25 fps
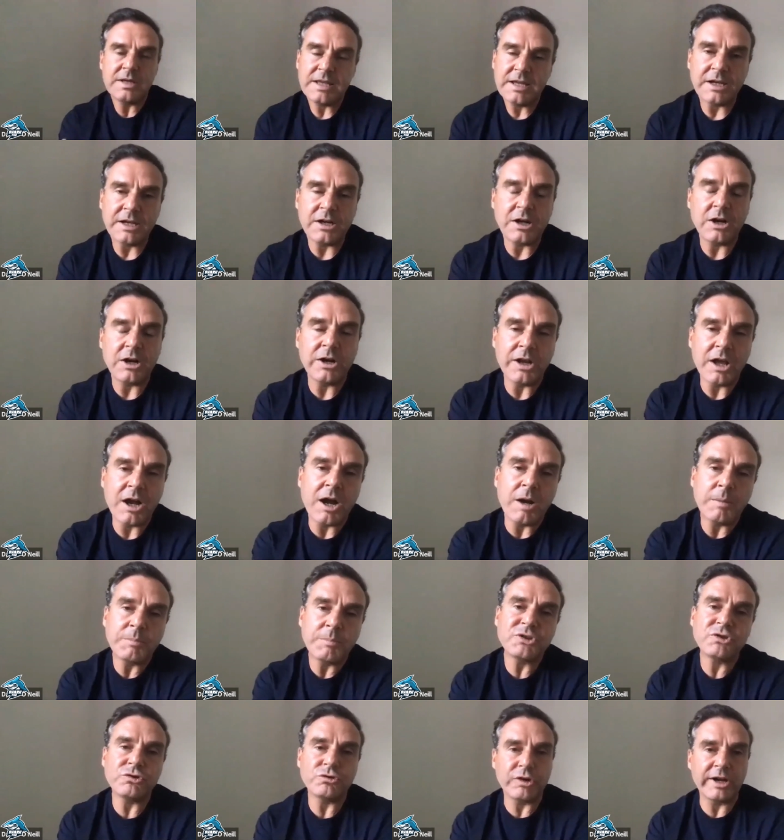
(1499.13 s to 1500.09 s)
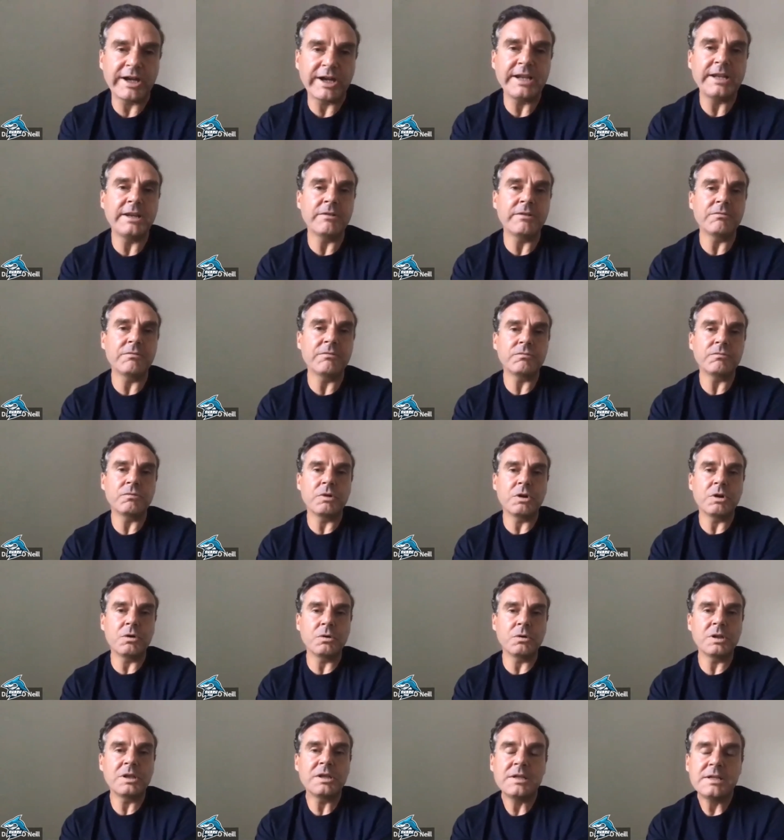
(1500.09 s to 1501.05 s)
the kind of ops training
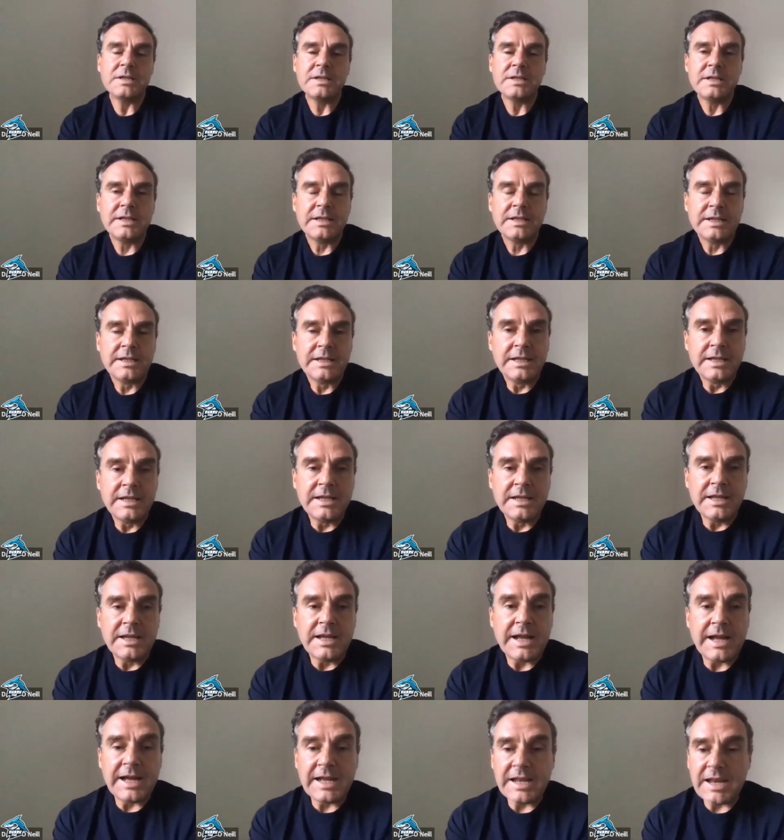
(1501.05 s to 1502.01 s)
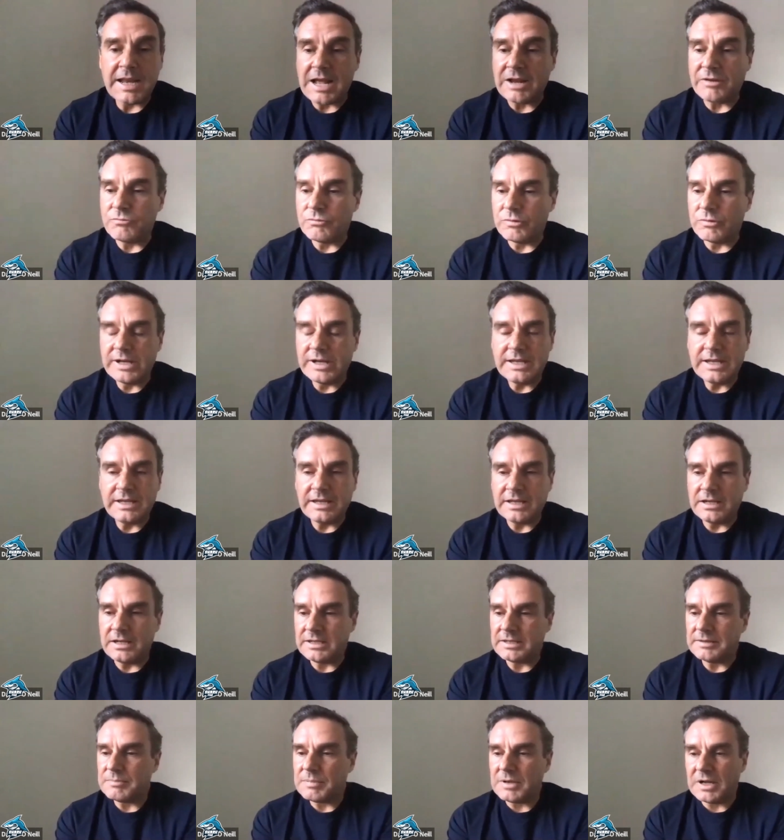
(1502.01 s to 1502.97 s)
role. And, and really,
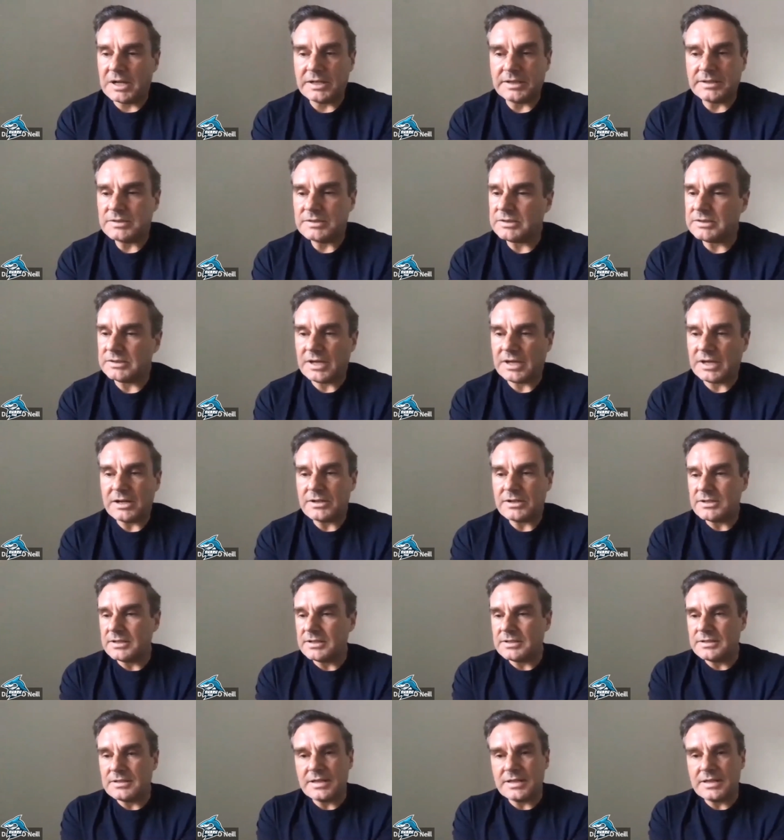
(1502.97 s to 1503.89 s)
I, I started